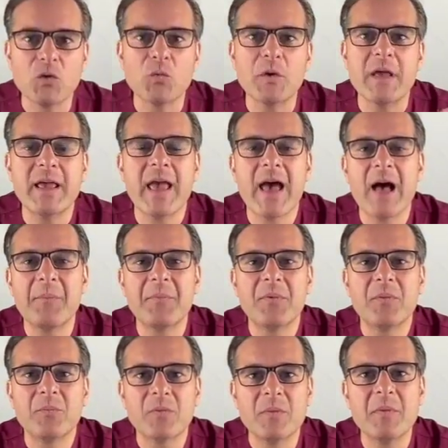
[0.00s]
to recap,
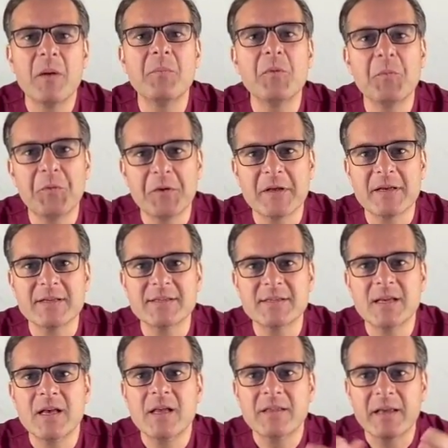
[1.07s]
remember please,
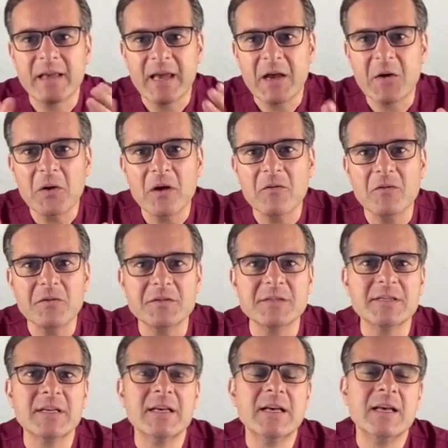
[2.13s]
the
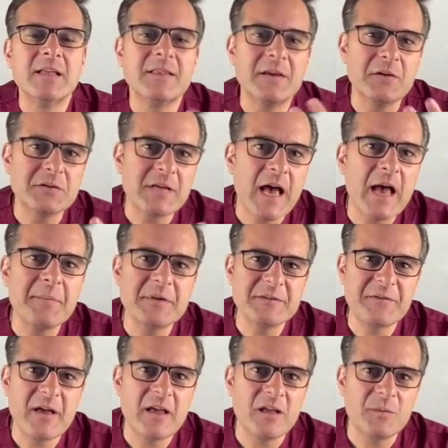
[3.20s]
caregivers, their time is
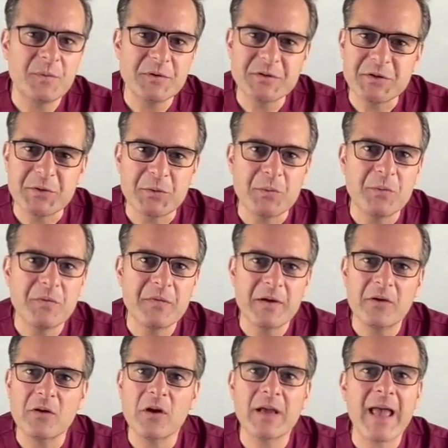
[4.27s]
valuable too.
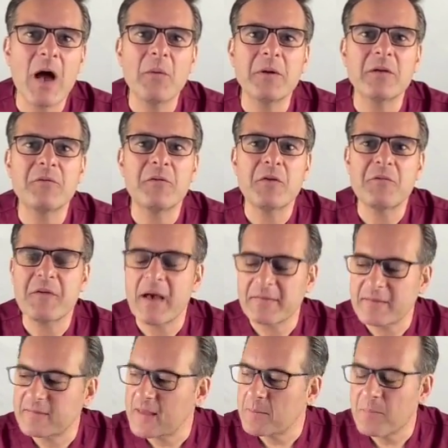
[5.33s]
They're accounting for the fact
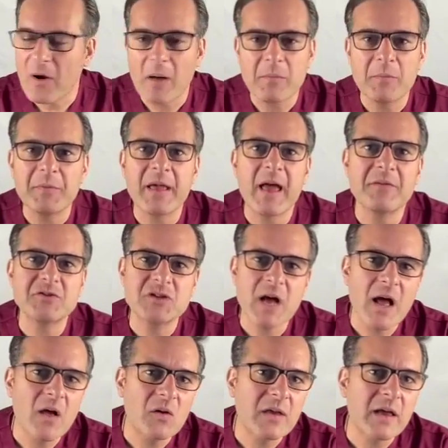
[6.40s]
that they probably have
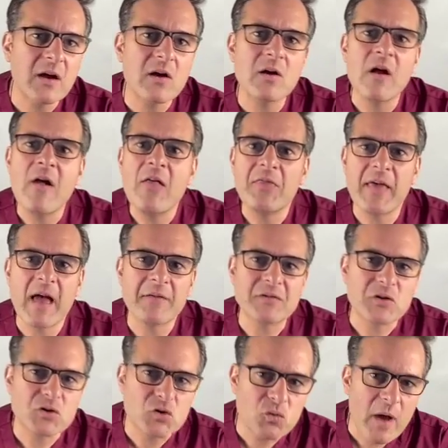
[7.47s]
childcare, they have
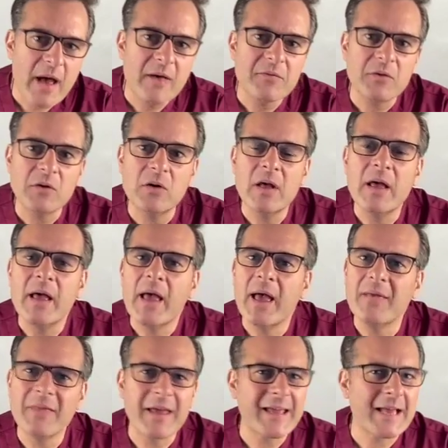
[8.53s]
to travel,
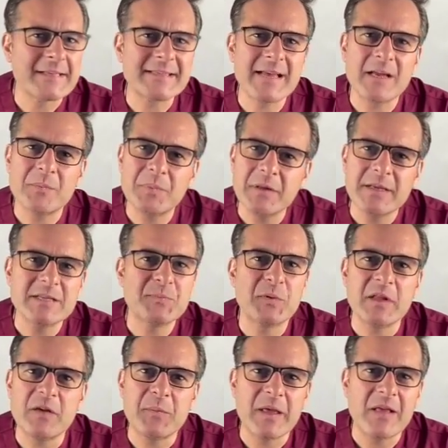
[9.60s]
and like I said, please
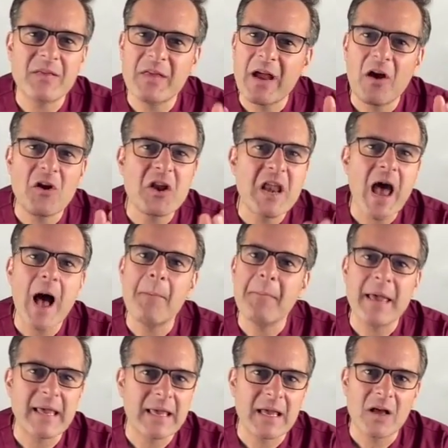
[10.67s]
believe me, they are not
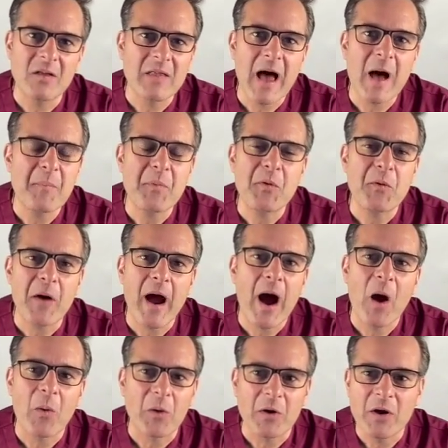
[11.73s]
making a lot per
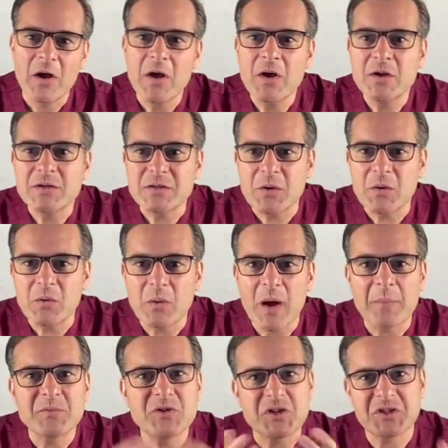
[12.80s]
hour. So
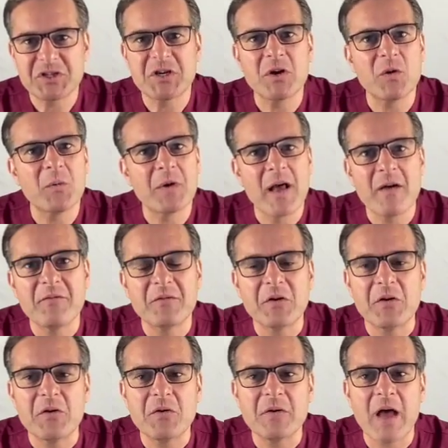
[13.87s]
I'm just sharing what I've
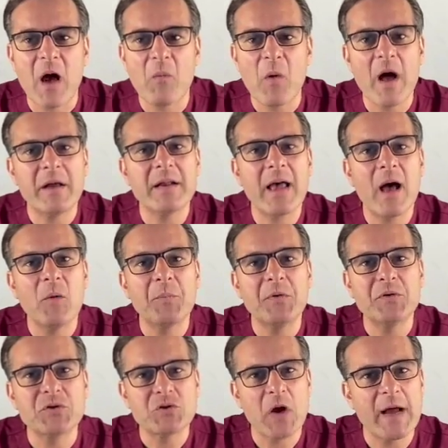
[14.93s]
learned. I want to help you
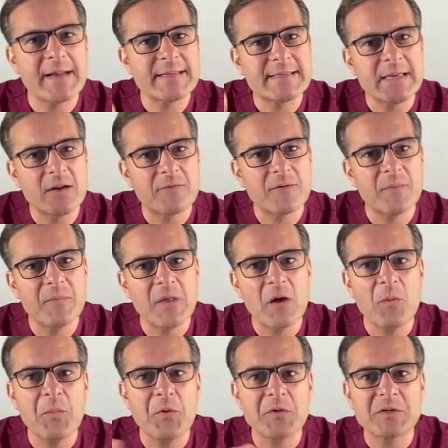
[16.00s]
to try to see it from their
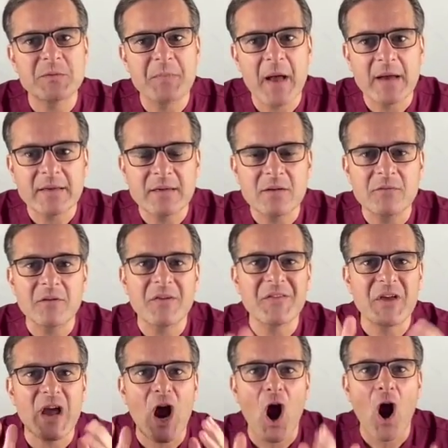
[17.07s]
perspective.
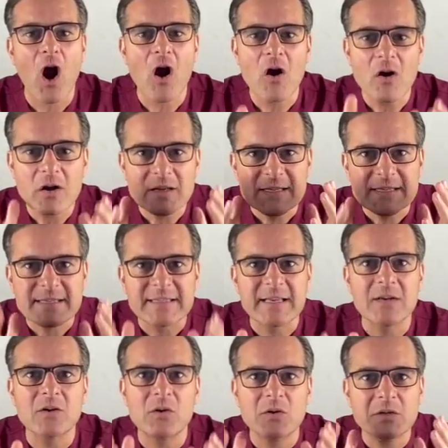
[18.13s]
They are
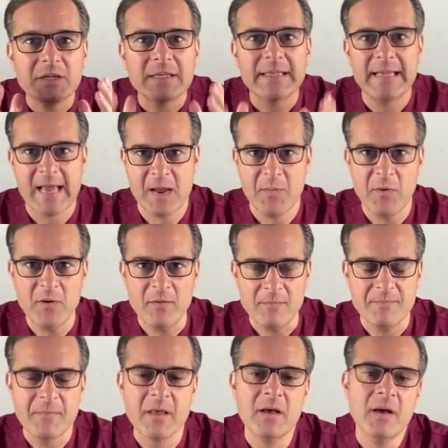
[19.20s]
skilled labor.
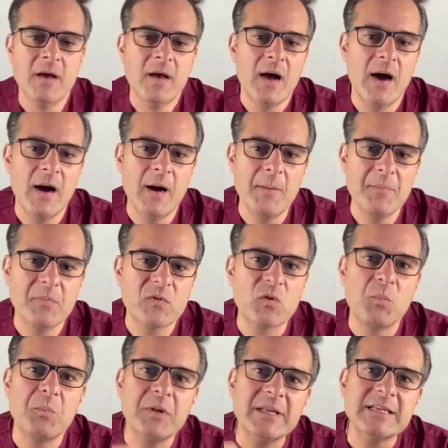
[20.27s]
So
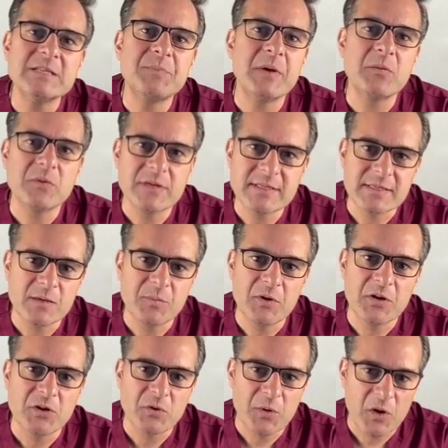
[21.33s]
please be reasonable
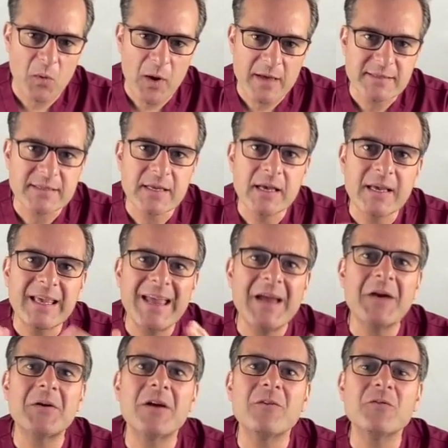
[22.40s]
in your request.
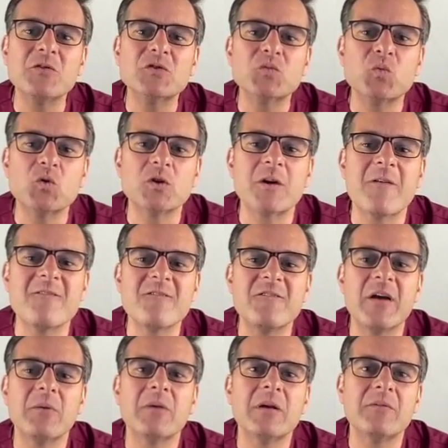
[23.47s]
Caregivers work
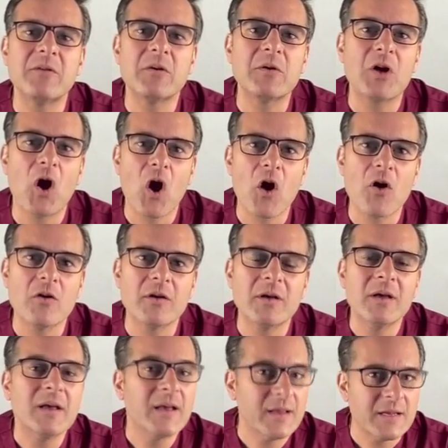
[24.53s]
very, very hard.
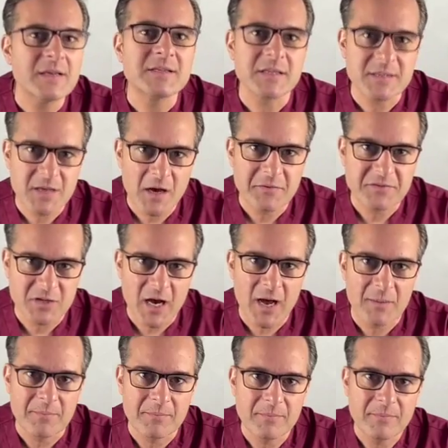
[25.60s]
It is a tough job.